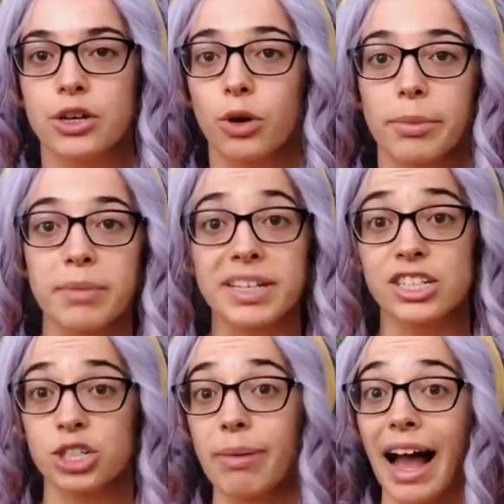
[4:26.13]
or maybe it's
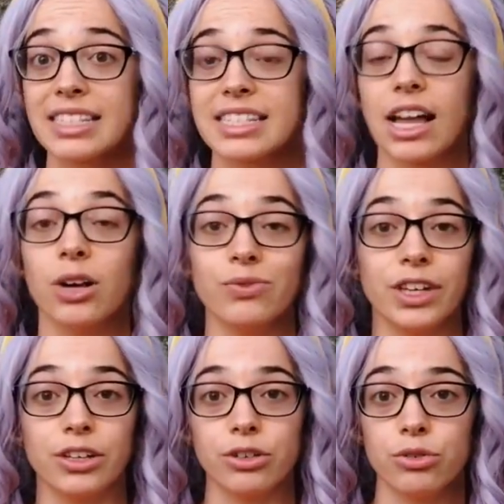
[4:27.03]
your past self that
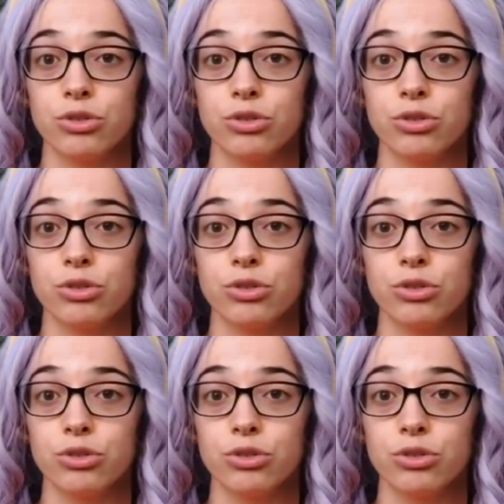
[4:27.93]
you